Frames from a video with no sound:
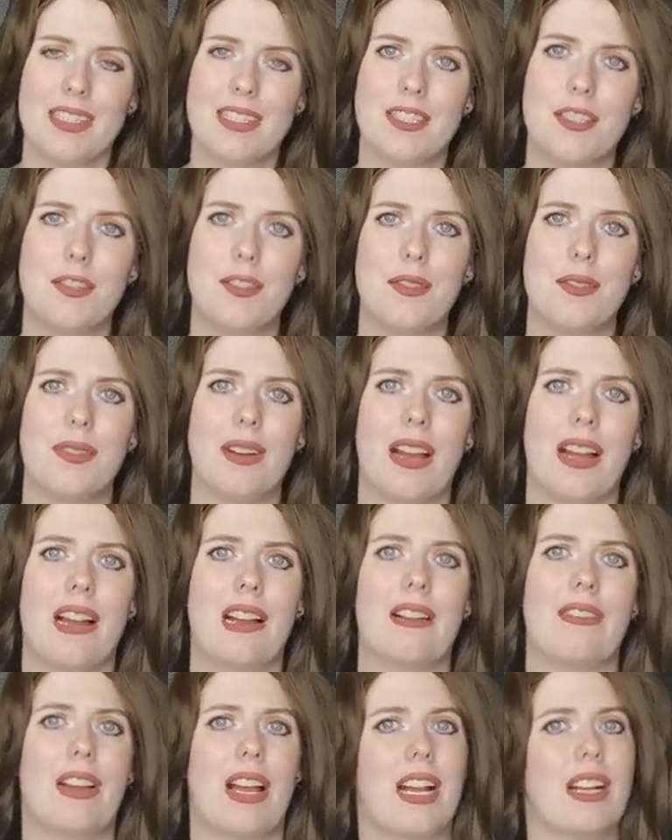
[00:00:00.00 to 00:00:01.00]
To
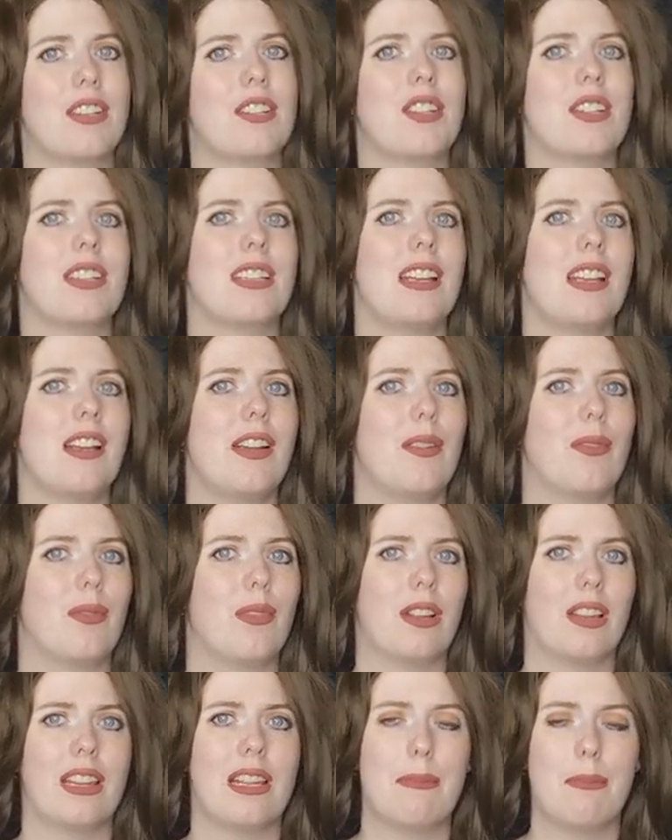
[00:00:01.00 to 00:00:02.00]
have actually
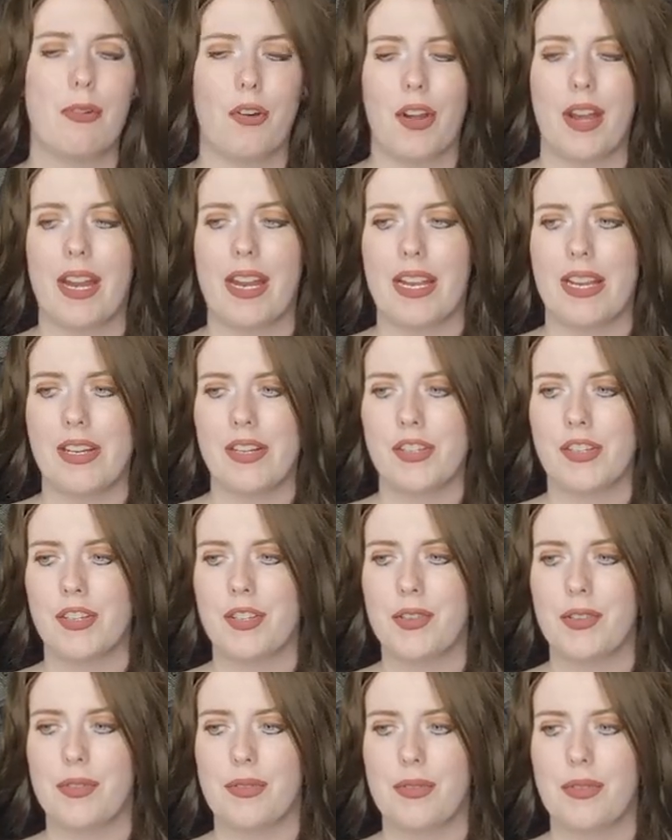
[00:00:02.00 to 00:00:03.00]
really put it
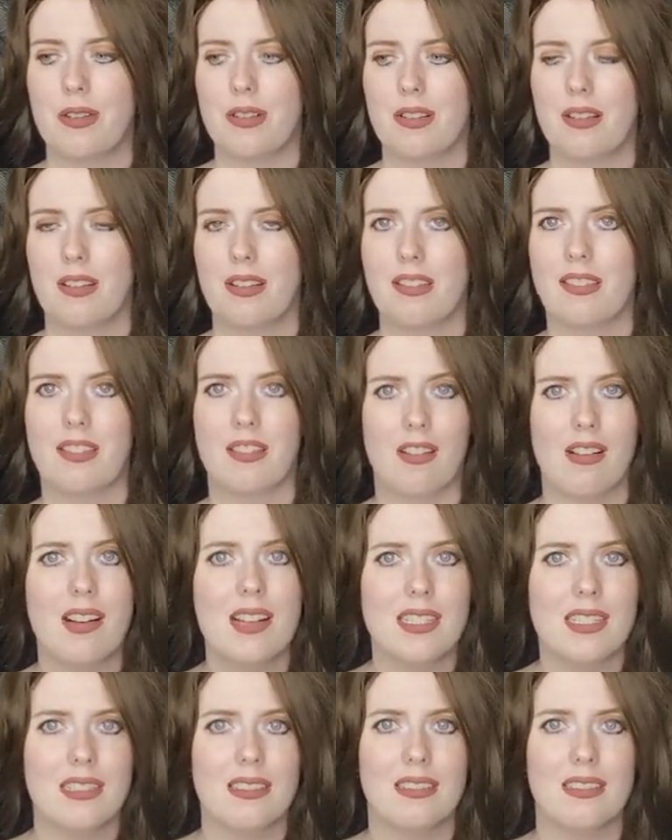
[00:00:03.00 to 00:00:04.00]
into
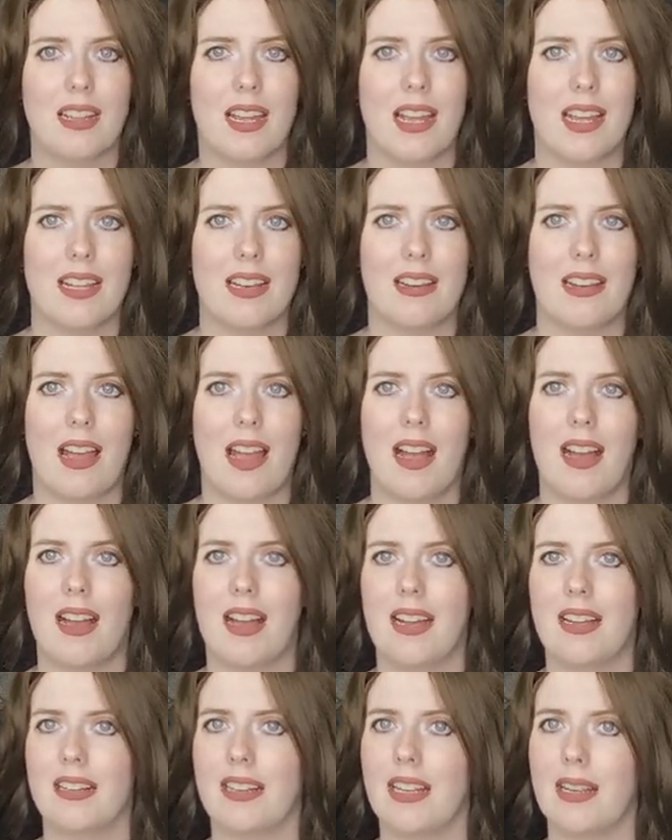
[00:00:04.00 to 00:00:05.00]
thought and
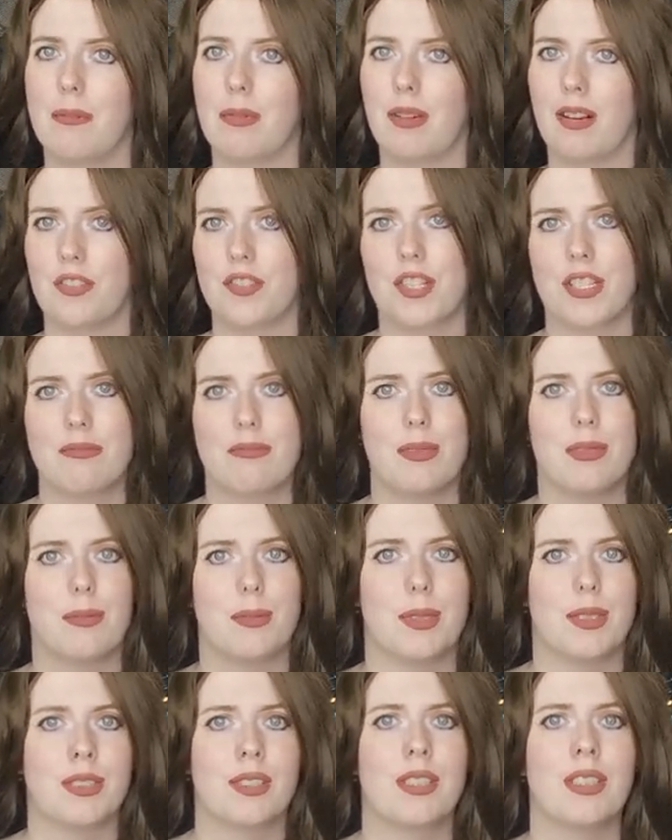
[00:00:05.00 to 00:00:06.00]
had a Project Blue
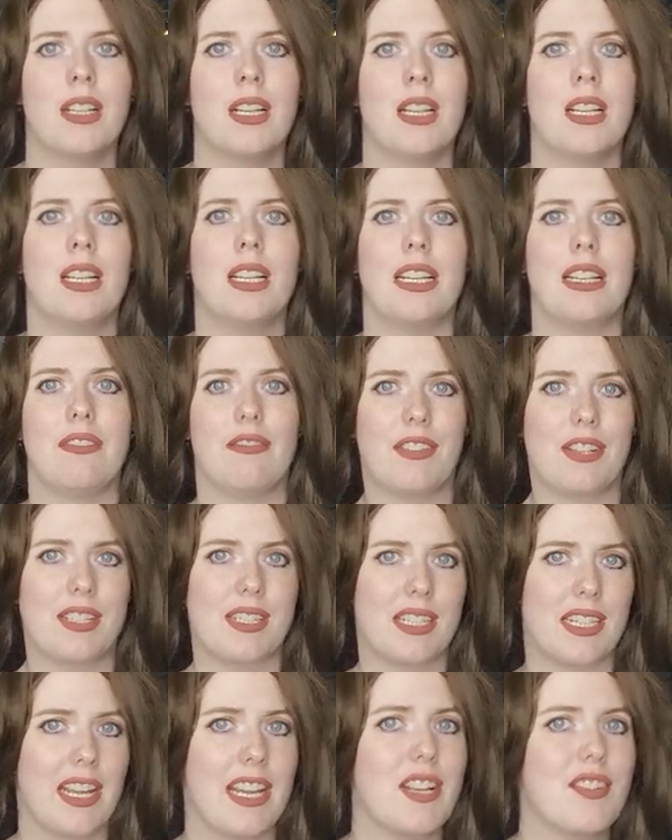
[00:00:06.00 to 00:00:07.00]
Book
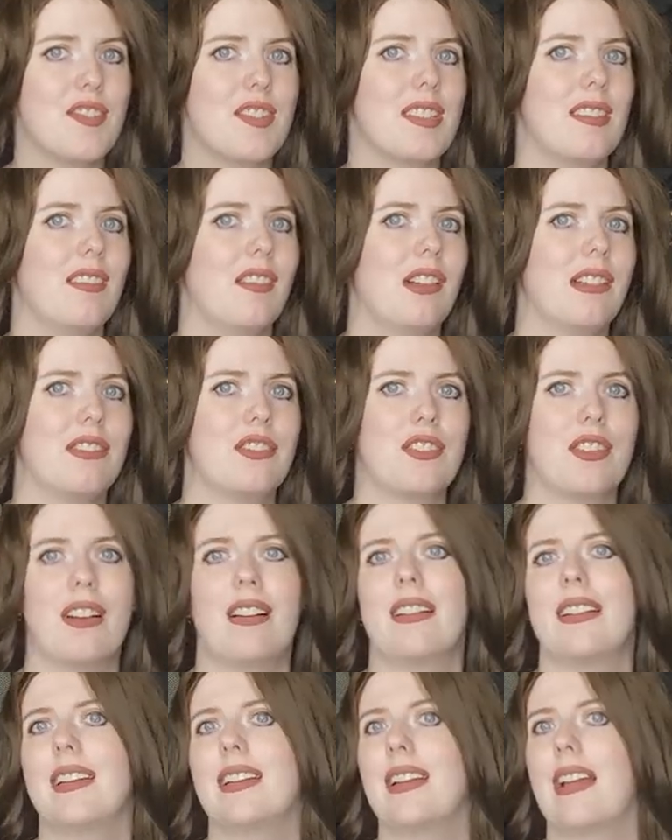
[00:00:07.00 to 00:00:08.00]
investigation launched
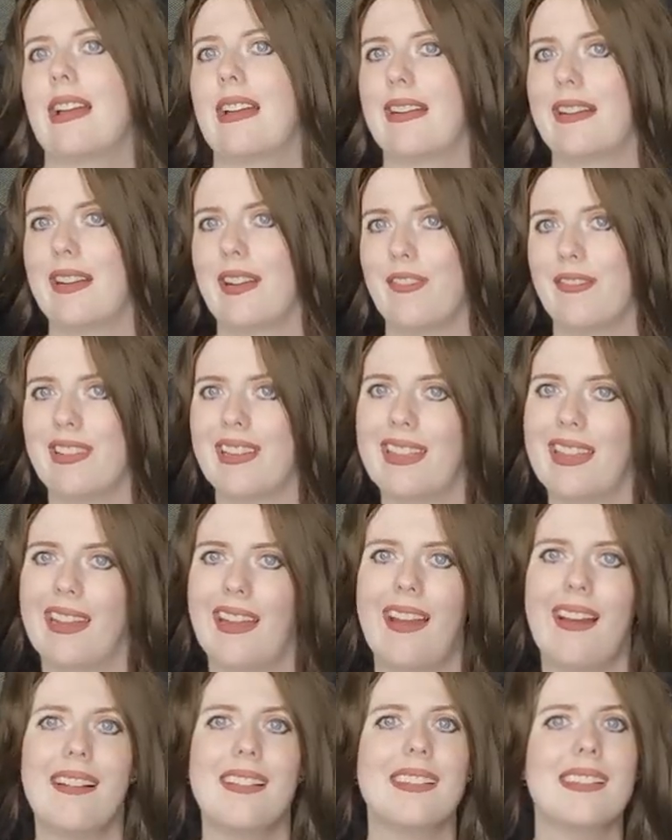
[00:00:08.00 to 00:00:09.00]
on it and everything
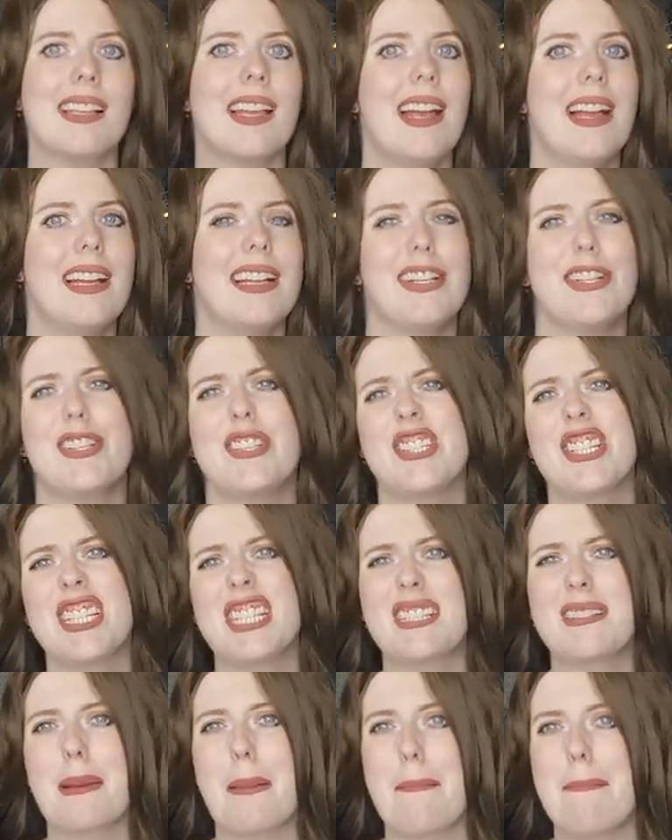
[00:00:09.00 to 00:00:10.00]
else, it
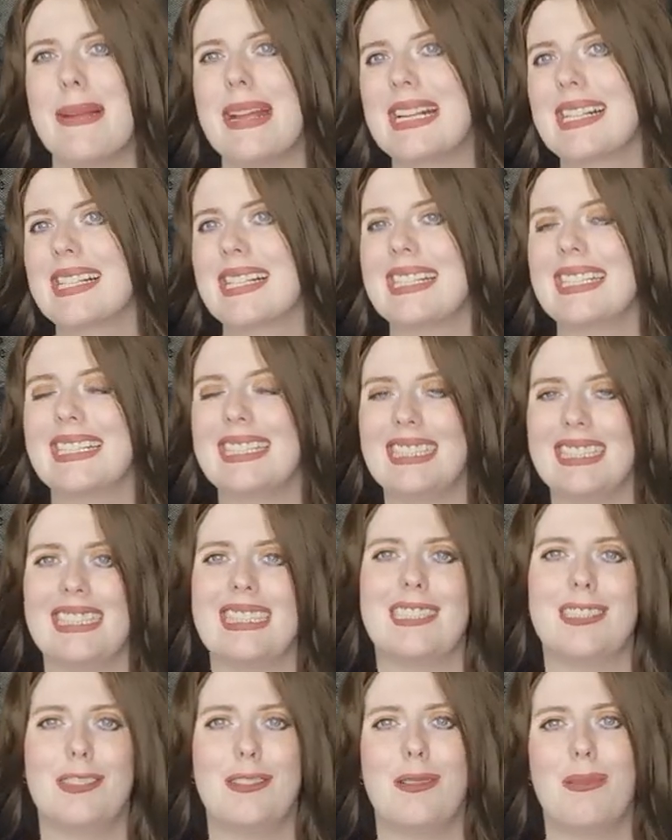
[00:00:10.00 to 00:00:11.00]
just makes it a
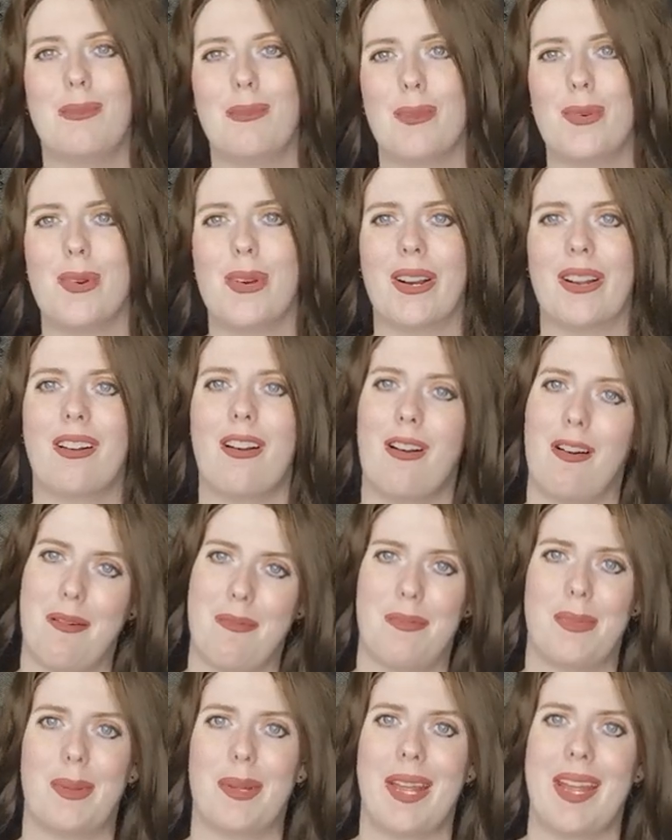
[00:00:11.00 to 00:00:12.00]
little more
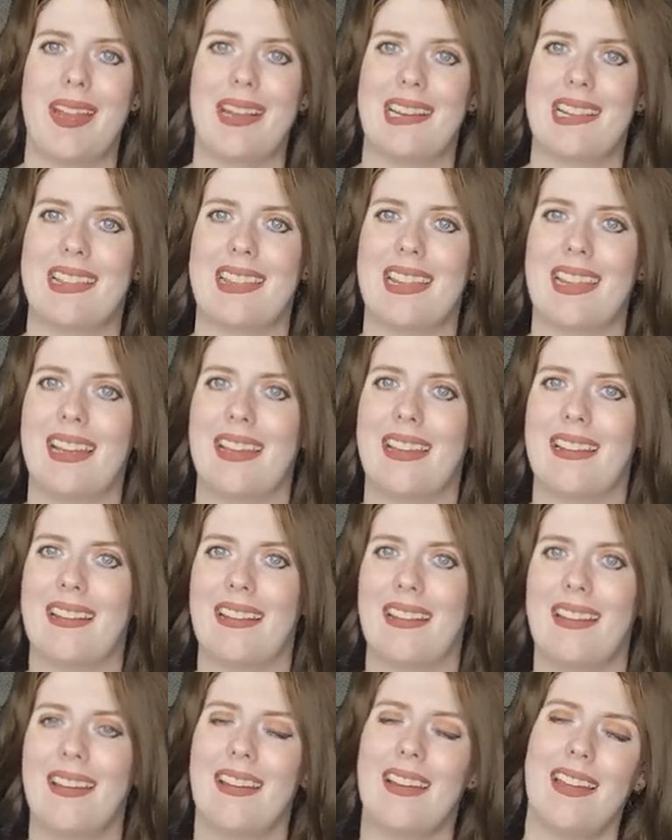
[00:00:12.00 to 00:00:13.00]
complicated
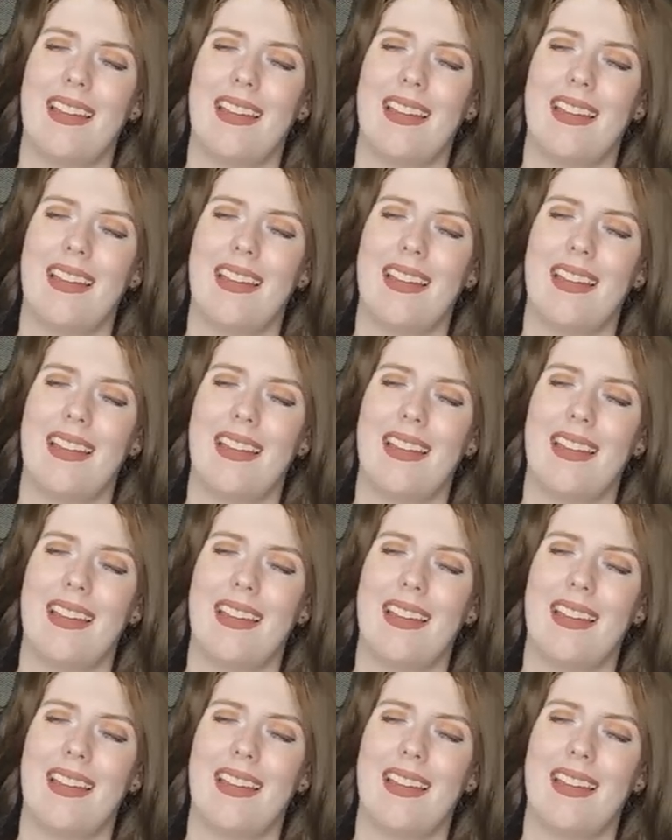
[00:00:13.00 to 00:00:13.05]
than,